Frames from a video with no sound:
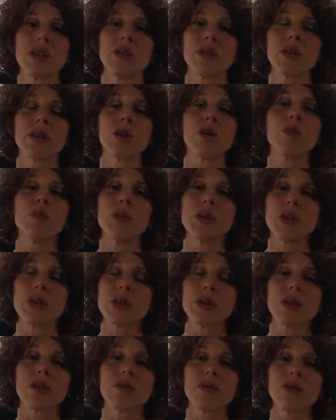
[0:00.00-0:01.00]
that you can open
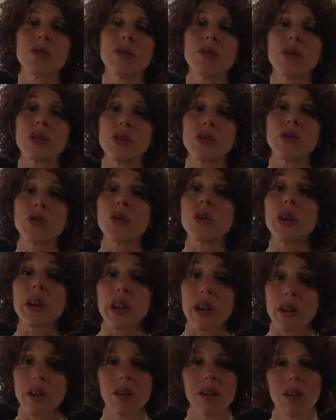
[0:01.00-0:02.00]
yourself to
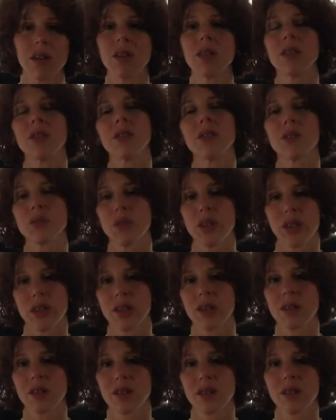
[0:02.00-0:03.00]
enjoying this
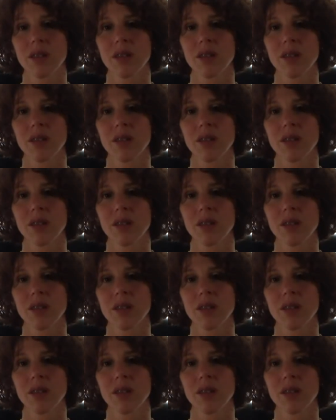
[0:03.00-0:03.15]
week